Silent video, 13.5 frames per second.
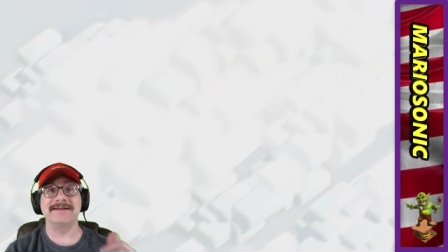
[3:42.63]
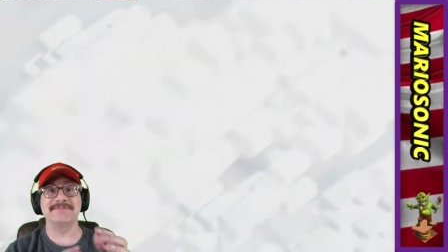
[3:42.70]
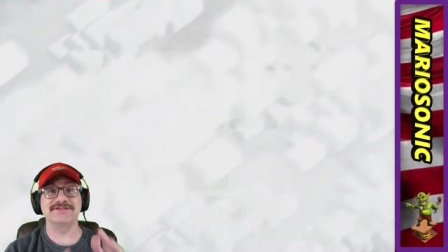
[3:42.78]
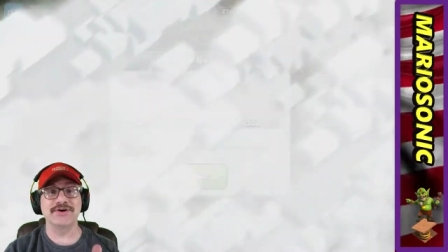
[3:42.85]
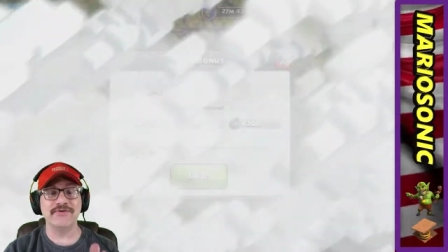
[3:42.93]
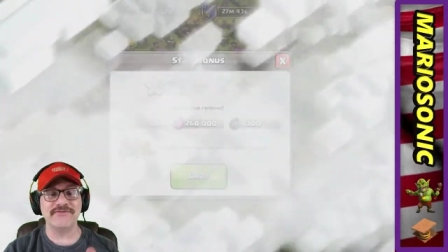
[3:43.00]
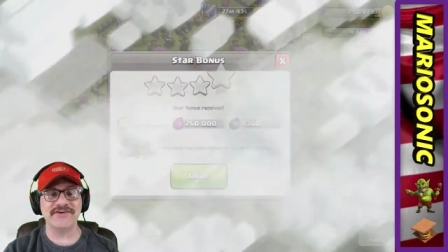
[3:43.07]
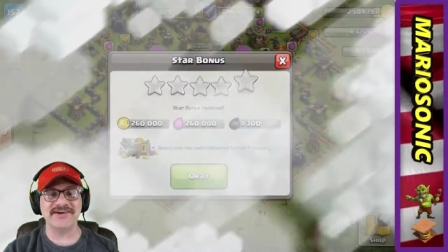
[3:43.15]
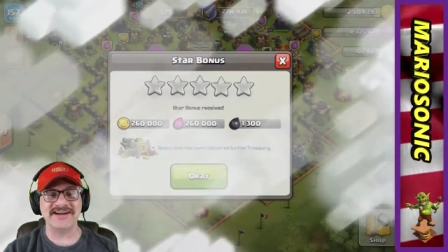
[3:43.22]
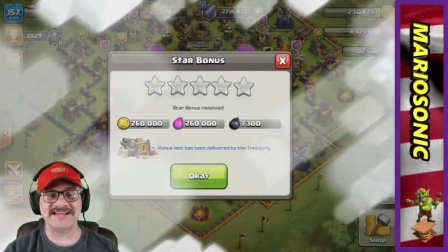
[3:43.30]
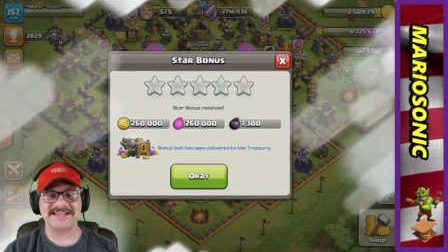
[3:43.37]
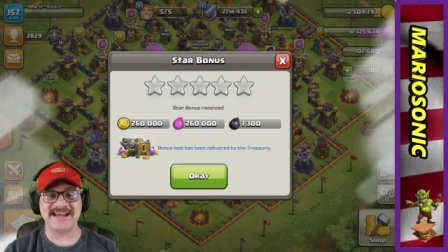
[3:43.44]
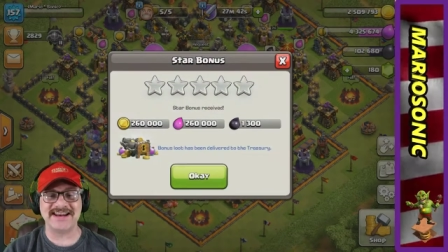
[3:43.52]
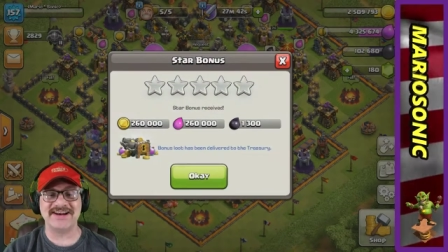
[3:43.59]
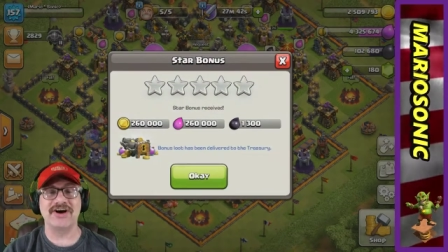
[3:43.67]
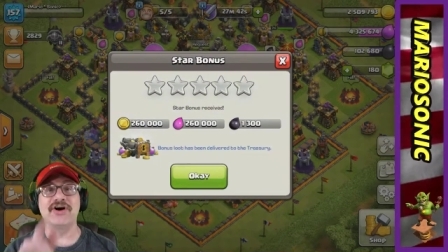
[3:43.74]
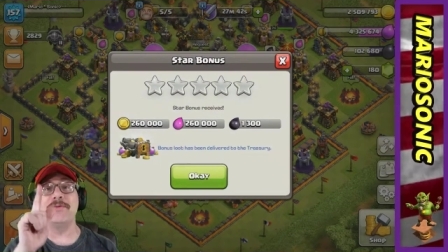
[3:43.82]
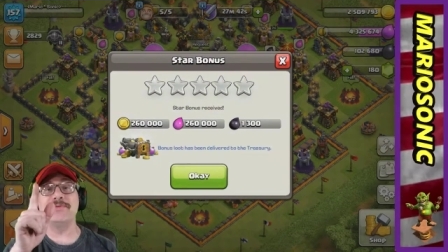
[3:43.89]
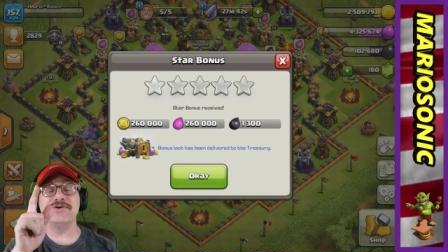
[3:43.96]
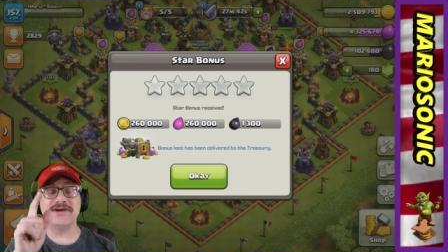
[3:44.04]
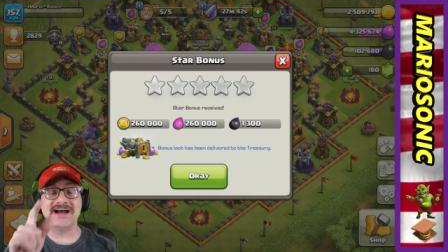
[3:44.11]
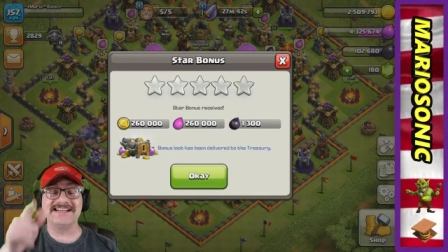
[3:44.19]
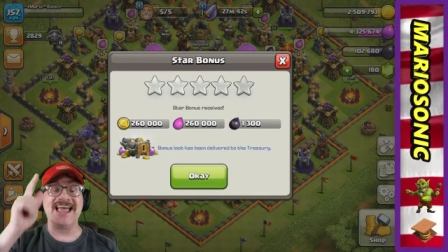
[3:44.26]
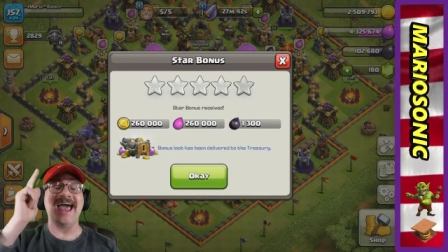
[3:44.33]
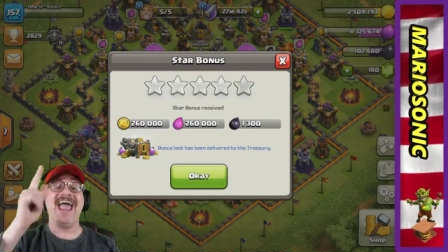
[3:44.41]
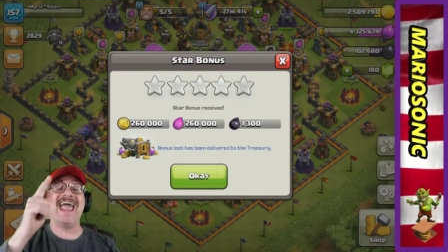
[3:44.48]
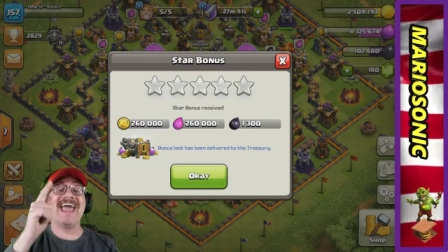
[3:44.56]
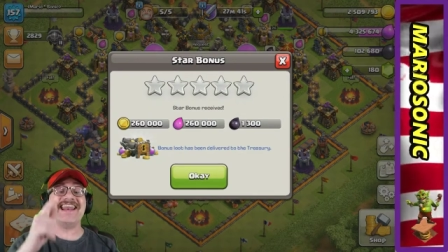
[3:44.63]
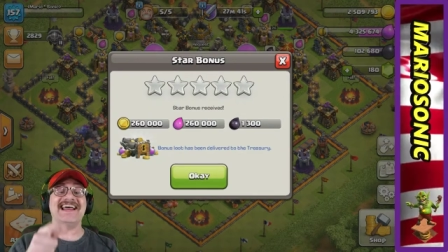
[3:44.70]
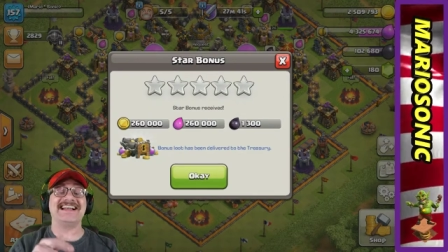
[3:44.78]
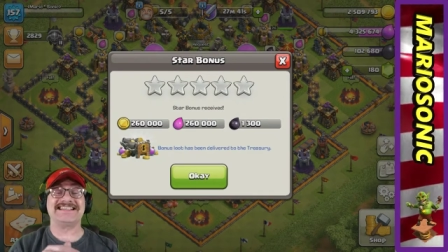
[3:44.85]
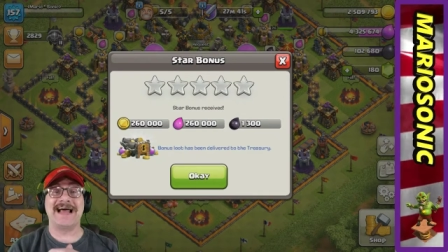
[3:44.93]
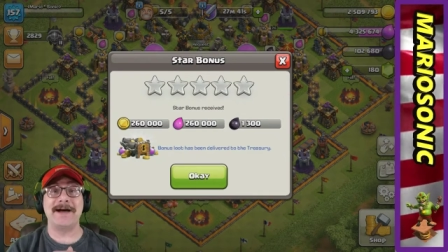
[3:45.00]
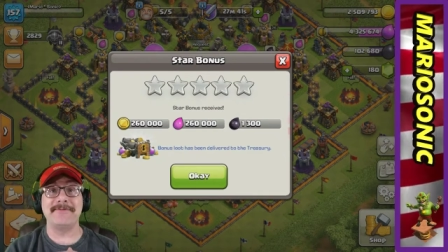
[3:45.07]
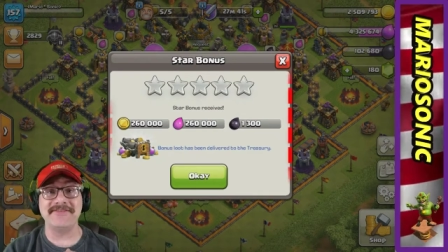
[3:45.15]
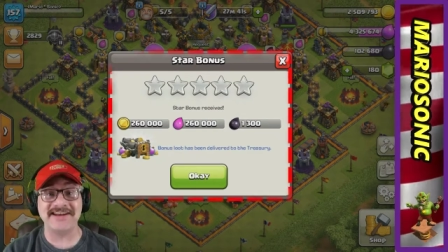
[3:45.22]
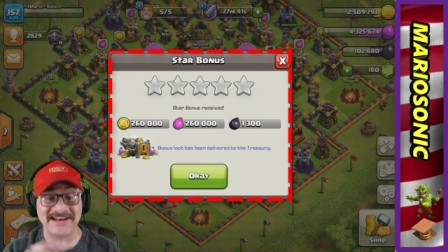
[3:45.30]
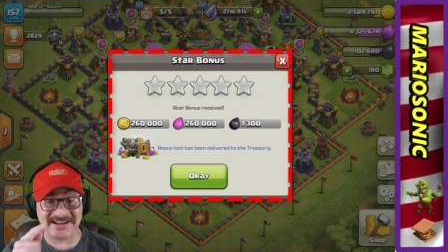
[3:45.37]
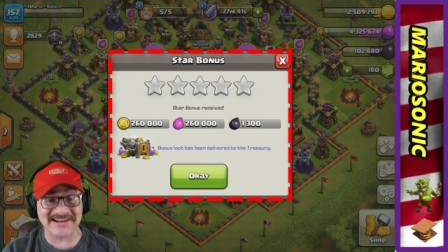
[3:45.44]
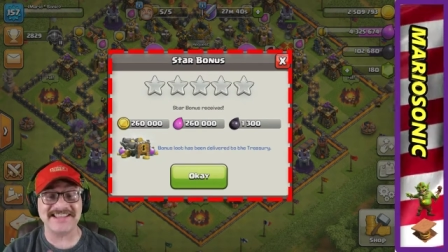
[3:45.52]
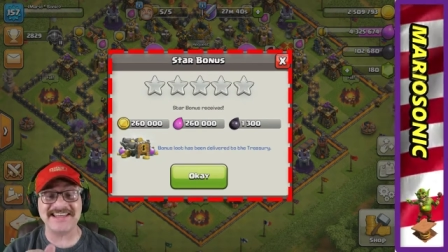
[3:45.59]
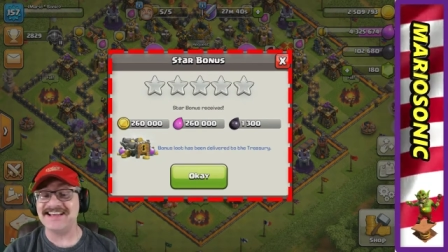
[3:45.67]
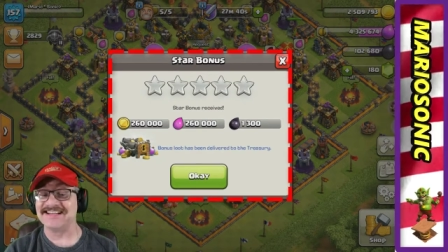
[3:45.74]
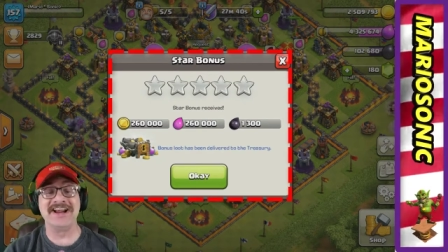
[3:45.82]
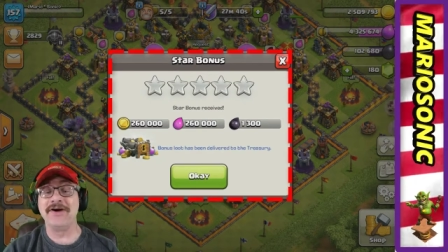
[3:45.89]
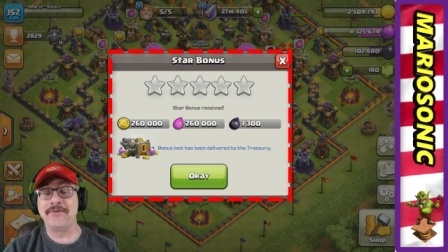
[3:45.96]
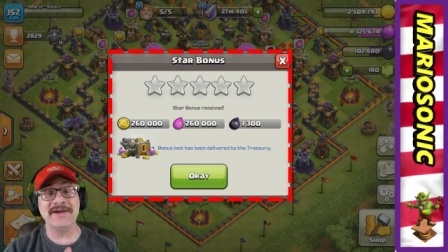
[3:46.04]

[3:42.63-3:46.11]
I'm so very excited. I hope you guys, and on top of it, look at this.